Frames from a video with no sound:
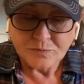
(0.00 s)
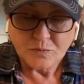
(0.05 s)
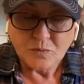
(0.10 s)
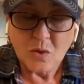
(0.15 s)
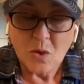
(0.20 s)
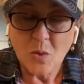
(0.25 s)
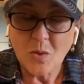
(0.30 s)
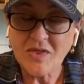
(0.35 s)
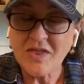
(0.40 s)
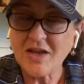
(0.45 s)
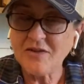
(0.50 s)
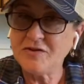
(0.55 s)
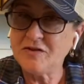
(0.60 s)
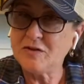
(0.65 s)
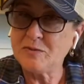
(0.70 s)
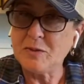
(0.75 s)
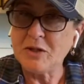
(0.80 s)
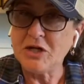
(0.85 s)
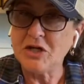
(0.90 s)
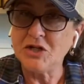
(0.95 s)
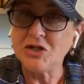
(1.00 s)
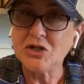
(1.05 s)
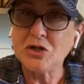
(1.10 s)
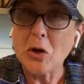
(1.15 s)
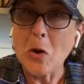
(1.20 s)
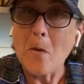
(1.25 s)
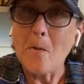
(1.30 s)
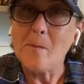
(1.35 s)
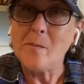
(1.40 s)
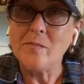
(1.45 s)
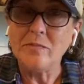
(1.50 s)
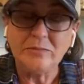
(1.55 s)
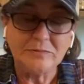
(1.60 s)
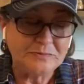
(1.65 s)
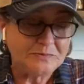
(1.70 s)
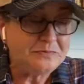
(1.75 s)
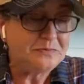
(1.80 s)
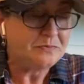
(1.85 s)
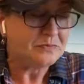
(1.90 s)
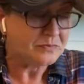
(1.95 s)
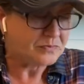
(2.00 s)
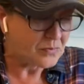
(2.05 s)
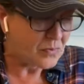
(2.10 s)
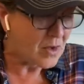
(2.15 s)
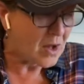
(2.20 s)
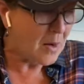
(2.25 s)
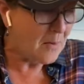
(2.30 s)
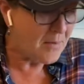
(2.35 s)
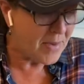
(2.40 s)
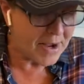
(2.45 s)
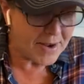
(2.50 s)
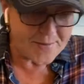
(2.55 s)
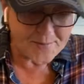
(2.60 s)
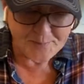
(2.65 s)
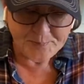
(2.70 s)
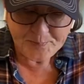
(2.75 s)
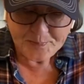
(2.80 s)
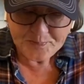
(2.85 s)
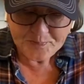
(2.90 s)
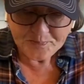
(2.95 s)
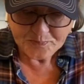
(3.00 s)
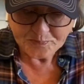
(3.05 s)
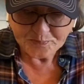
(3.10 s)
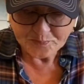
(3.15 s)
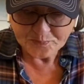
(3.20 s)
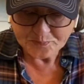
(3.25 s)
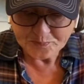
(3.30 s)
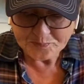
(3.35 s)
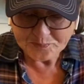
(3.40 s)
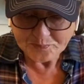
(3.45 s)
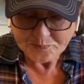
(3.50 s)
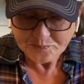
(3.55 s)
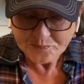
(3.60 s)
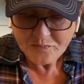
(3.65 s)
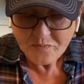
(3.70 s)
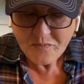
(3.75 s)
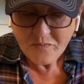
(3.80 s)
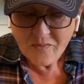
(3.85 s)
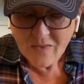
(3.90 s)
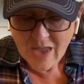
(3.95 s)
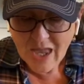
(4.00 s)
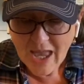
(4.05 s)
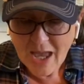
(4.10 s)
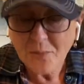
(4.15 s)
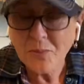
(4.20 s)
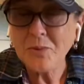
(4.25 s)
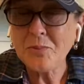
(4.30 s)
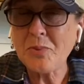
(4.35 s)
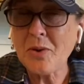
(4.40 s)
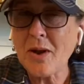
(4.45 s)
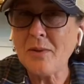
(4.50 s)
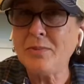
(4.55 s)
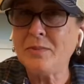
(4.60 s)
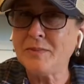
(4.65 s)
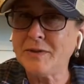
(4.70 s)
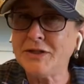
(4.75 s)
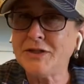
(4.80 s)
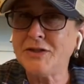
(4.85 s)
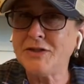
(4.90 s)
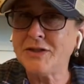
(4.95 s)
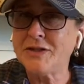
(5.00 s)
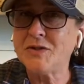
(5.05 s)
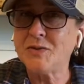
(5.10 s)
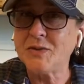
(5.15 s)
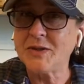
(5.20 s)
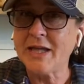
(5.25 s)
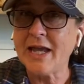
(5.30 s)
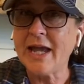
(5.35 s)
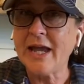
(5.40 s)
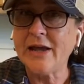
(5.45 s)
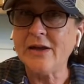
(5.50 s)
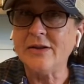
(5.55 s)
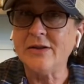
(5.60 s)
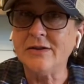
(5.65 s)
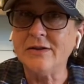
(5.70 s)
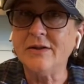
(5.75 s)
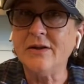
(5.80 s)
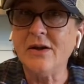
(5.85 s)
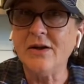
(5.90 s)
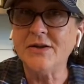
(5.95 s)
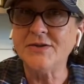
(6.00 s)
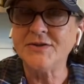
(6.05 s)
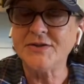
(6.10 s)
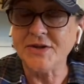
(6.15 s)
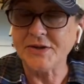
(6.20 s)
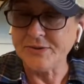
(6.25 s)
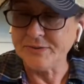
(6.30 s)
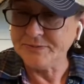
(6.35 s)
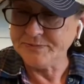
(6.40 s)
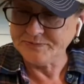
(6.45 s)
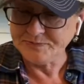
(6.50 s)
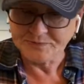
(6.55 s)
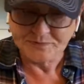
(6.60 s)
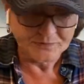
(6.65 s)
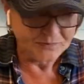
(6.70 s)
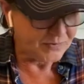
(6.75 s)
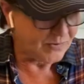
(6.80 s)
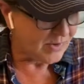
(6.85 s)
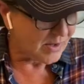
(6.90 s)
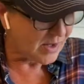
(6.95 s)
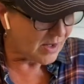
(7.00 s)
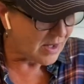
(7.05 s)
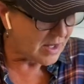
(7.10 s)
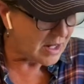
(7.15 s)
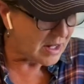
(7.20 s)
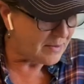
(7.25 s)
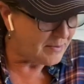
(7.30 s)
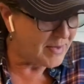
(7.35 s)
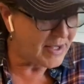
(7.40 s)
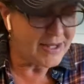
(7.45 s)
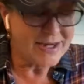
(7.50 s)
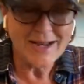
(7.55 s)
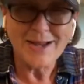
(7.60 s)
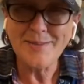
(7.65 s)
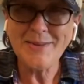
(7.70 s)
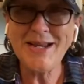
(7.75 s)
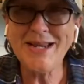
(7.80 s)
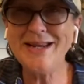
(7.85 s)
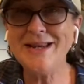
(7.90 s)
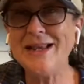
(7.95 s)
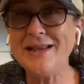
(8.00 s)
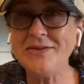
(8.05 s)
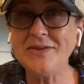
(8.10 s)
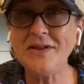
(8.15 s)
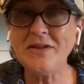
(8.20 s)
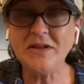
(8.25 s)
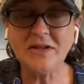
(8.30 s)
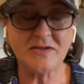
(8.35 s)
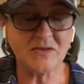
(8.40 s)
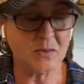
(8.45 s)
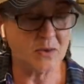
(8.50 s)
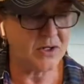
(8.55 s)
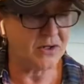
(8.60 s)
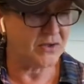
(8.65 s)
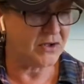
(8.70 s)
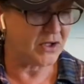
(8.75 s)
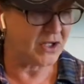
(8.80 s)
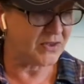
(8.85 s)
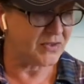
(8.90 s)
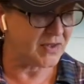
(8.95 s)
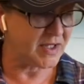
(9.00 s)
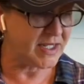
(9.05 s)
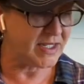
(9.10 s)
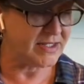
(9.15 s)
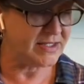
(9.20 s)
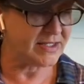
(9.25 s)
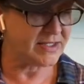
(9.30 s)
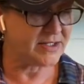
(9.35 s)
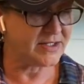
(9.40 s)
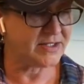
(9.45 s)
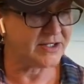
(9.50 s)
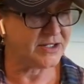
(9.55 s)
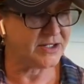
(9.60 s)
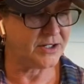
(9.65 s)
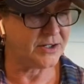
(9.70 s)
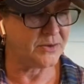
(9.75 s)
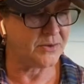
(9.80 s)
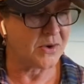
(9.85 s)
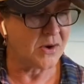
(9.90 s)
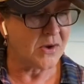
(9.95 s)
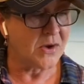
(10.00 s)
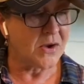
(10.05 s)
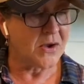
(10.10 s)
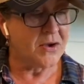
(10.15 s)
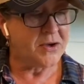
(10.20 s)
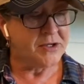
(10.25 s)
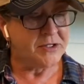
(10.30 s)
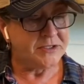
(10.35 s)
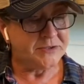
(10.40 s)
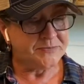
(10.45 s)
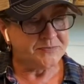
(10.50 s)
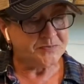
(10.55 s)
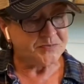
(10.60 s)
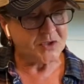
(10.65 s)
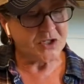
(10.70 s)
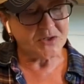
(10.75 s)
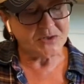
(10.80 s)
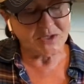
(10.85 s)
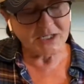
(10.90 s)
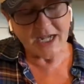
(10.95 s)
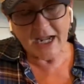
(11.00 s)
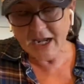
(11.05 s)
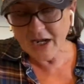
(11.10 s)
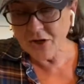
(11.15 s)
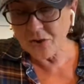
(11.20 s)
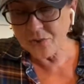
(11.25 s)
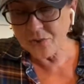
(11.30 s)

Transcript: without the spinach, but I would probably do this with kale also. But I mean, I think that's one of the good things is to, you take a